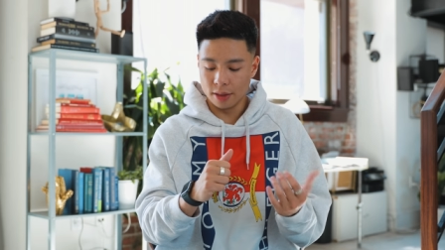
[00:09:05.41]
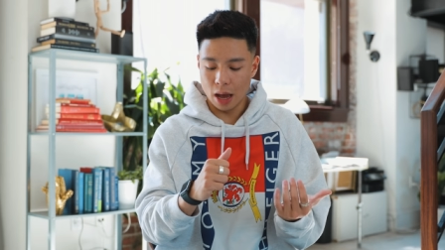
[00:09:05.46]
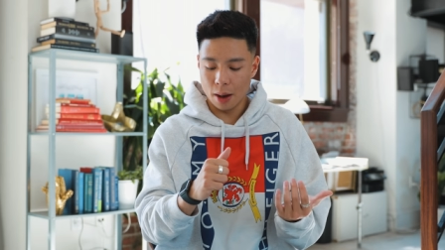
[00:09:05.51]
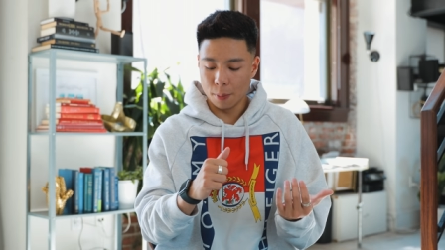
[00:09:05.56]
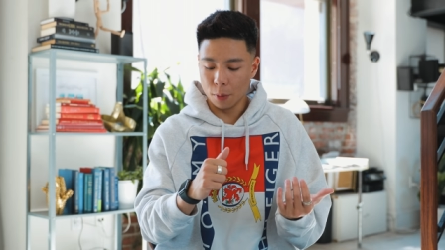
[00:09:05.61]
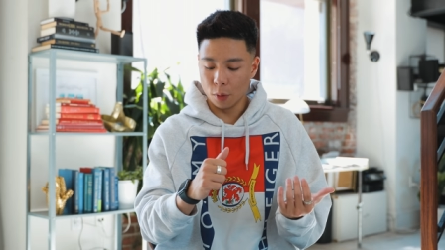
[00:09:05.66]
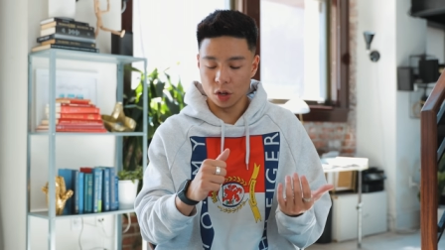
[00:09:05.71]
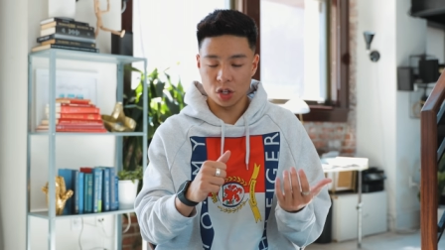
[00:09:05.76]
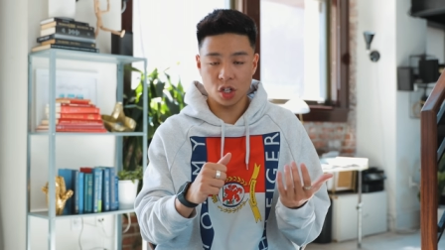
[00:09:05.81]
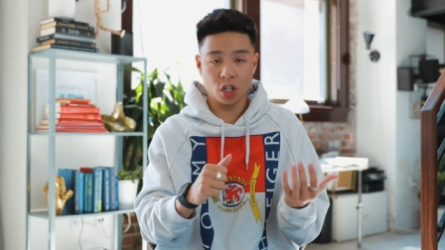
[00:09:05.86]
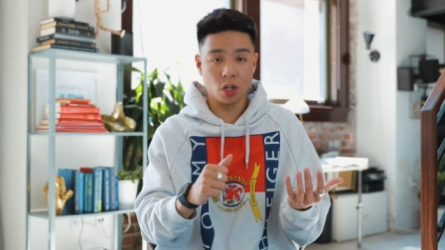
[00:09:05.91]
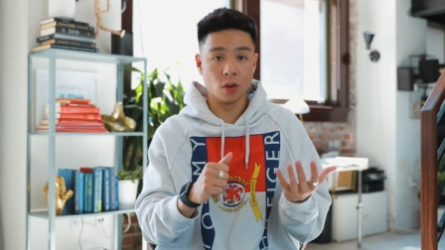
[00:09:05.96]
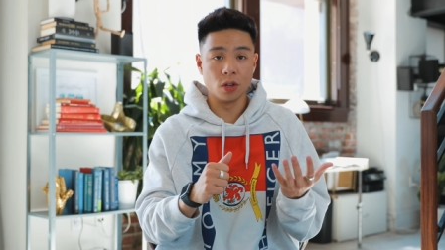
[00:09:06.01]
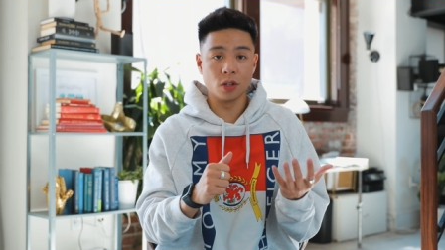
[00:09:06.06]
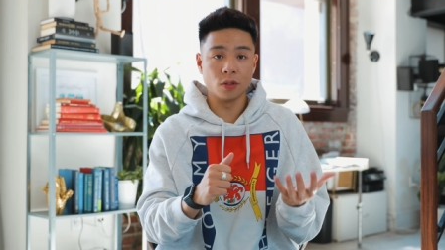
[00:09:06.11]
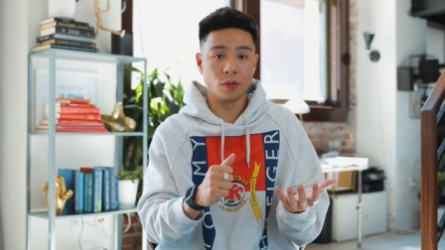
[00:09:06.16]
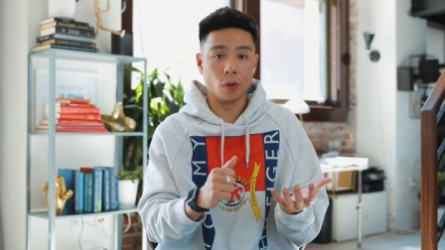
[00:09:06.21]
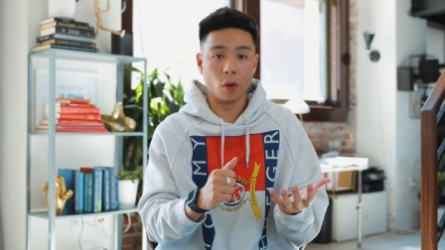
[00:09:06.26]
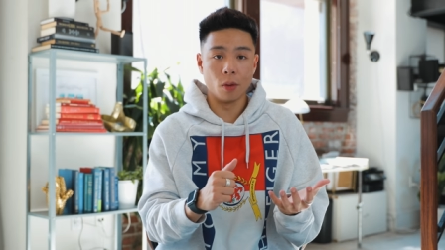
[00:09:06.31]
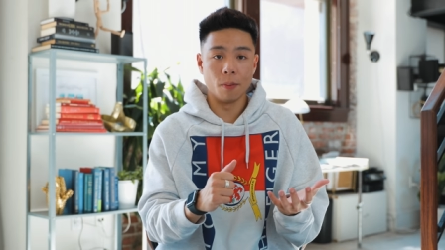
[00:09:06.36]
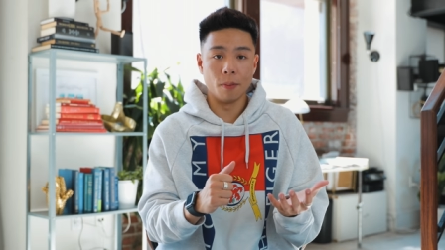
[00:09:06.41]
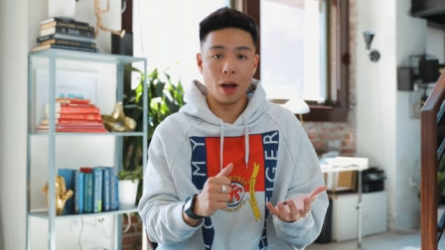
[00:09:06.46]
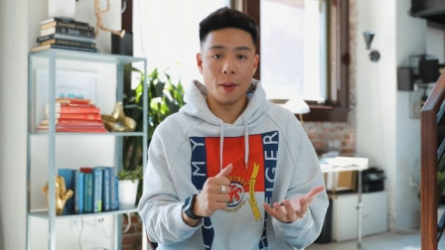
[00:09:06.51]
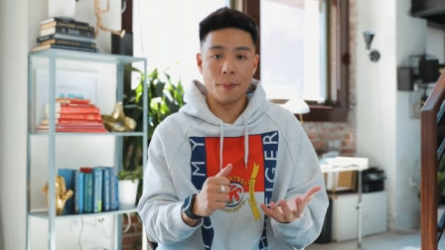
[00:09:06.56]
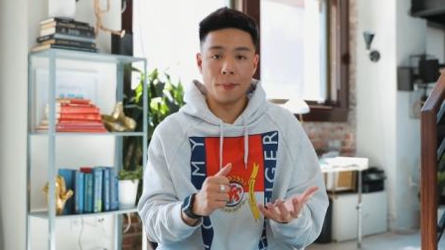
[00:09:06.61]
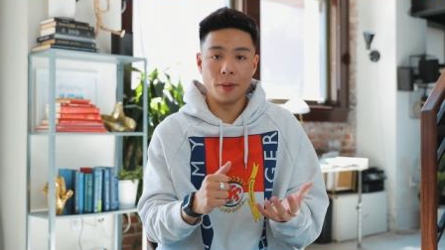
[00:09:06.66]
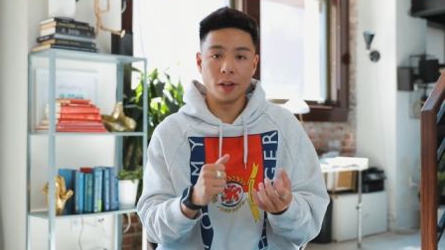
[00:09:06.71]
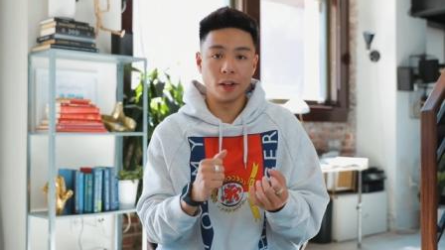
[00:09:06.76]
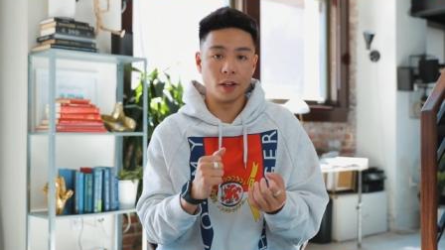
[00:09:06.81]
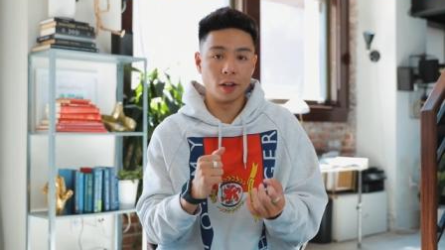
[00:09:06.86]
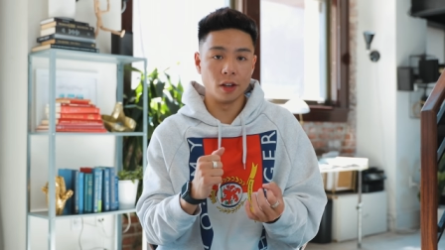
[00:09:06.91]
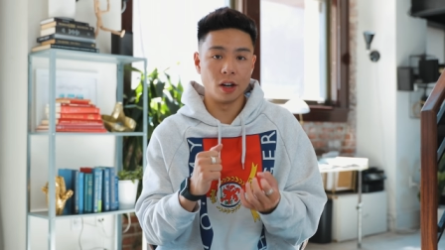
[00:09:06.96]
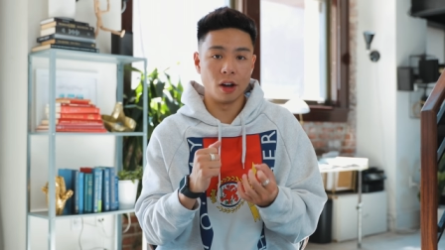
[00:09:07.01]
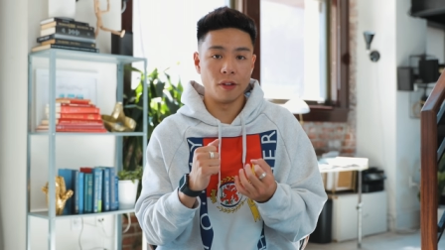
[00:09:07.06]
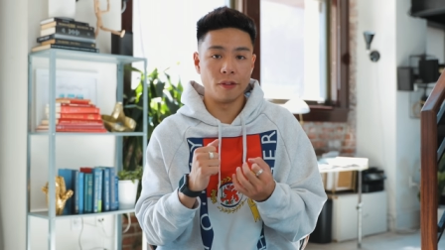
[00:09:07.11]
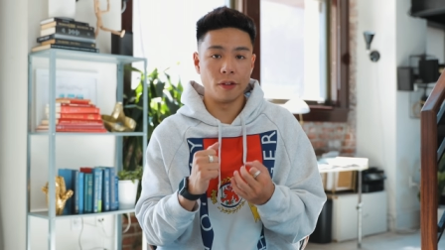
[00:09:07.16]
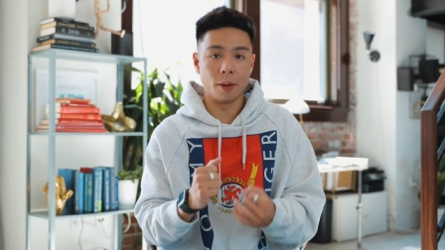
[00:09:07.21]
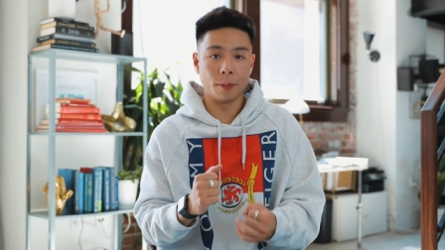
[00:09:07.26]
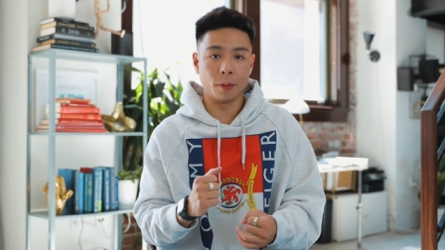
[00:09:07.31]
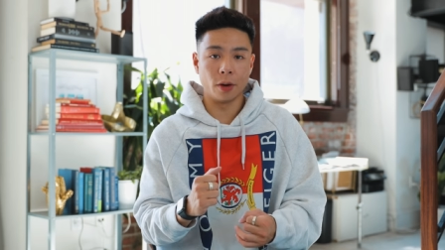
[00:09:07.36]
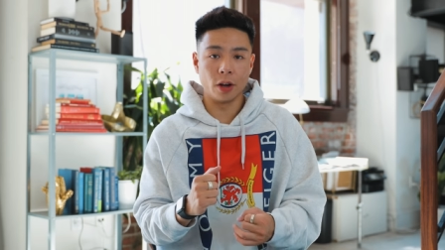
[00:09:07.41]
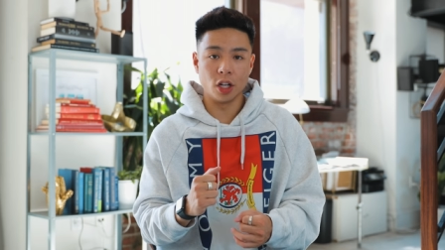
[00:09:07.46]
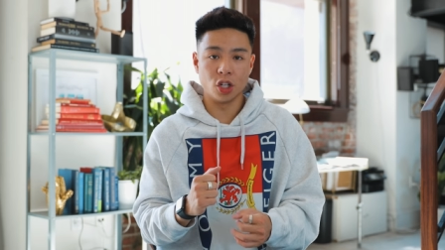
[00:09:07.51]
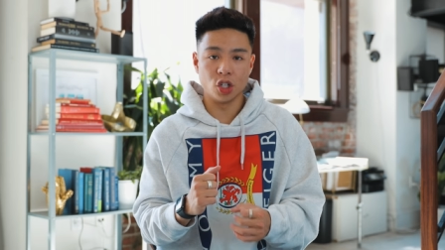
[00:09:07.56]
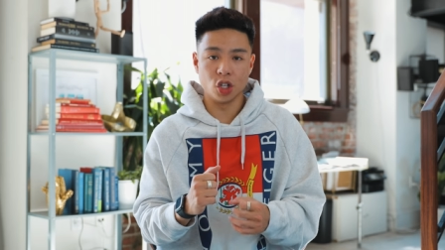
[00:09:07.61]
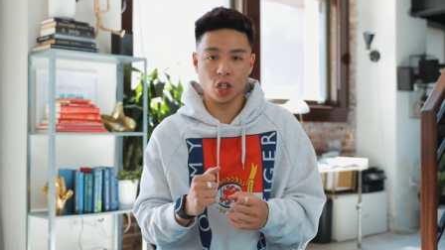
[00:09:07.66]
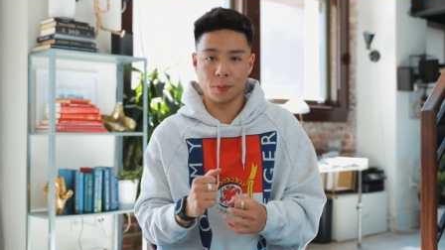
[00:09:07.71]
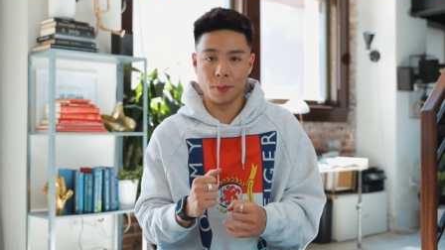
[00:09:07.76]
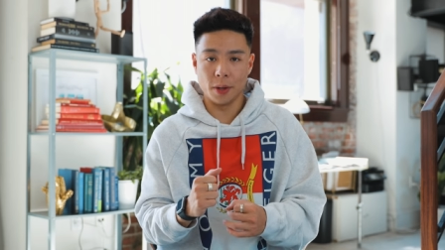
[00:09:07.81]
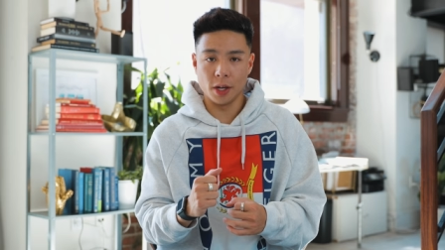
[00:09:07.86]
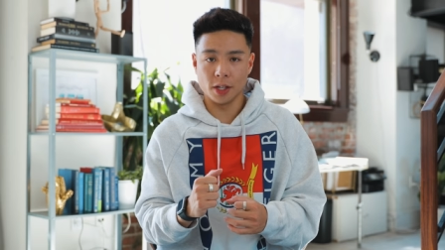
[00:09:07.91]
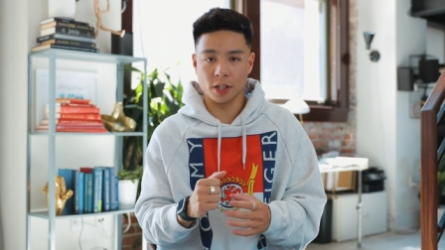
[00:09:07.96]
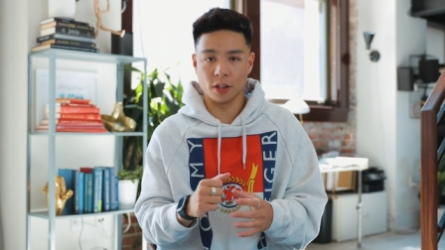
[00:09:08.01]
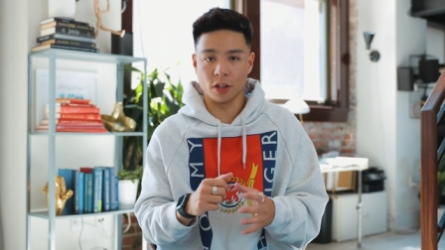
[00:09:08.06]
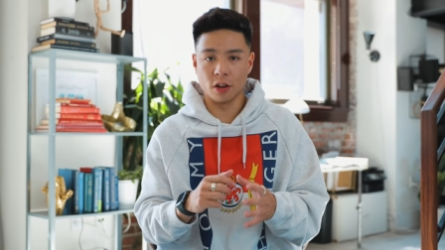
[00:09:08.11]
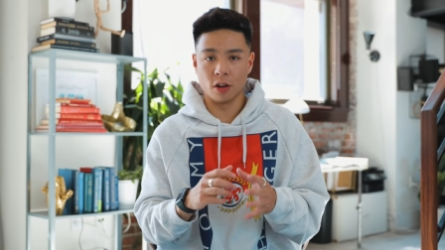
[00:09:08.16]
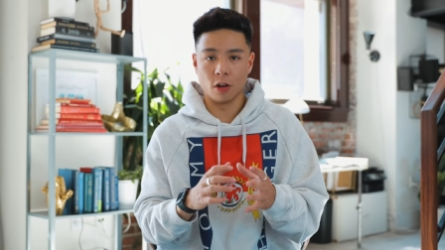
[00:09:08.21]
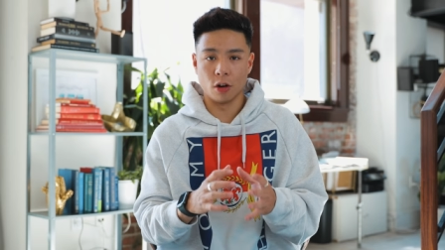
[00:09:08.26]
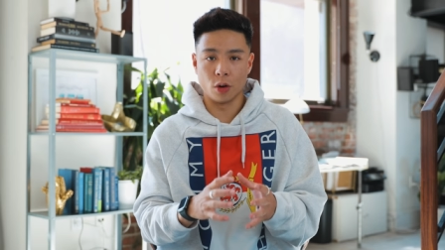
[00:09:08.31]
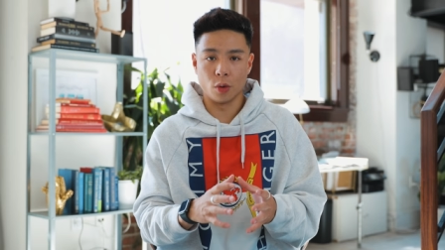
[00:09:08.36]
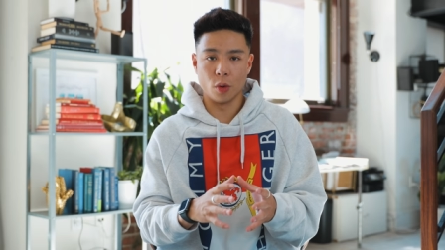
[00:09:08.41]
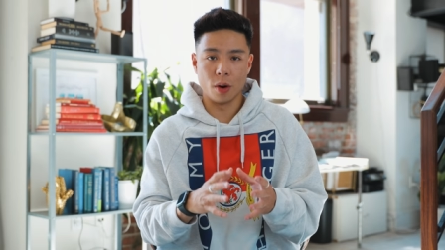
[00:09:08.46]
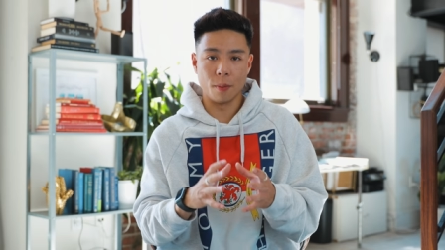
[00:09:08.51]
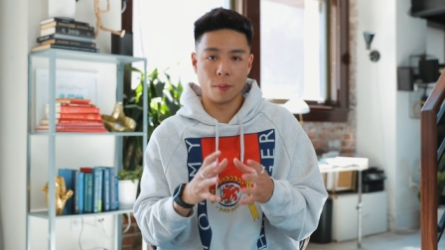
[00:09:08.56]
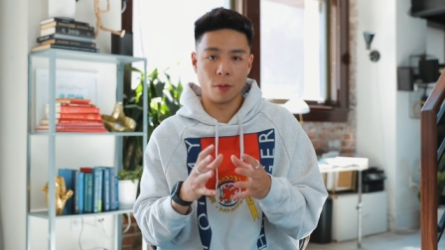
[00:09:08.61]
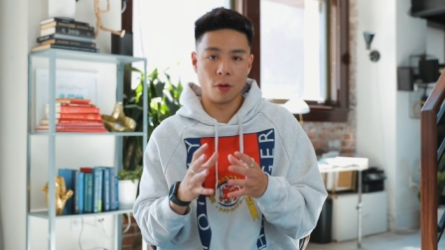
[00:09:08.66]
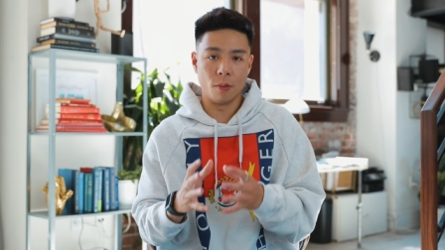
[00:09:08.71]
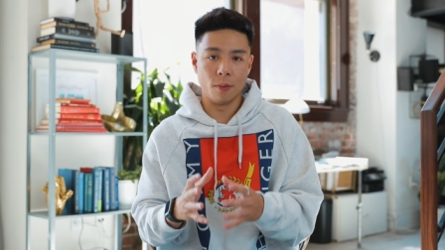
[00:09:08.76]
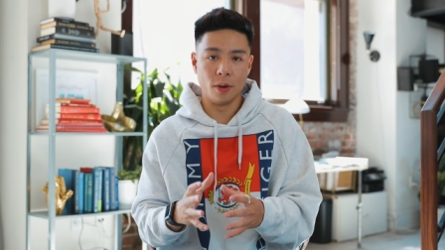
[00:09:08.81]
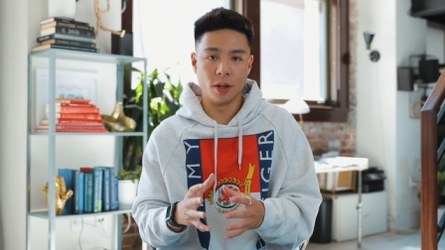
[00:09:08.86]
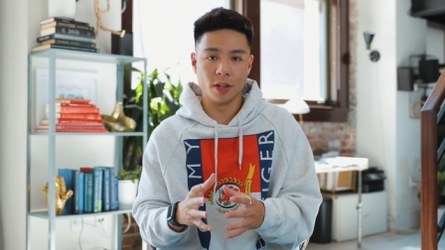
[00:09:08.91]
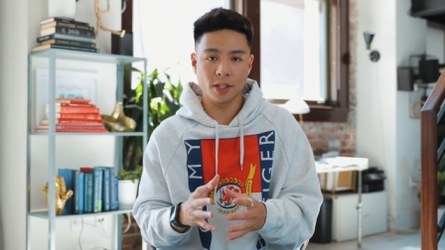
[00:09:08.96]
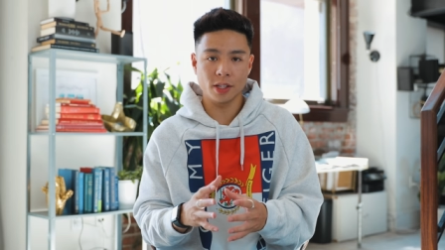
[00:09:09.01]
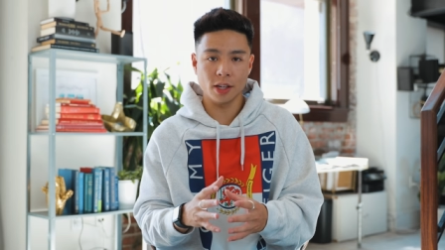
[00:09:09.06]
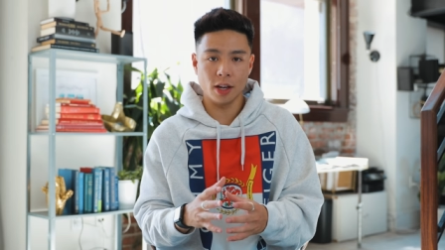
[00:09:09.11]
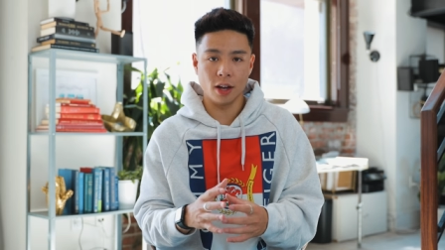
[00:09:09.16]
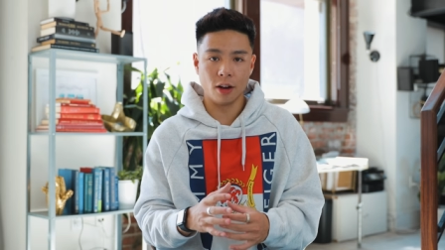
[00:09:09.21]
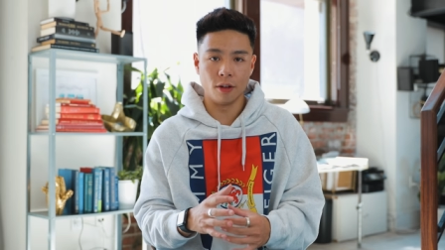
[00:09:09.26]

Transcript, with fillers: the Apple Watch Series four might be a good enough upgrade just based on the hardware improvements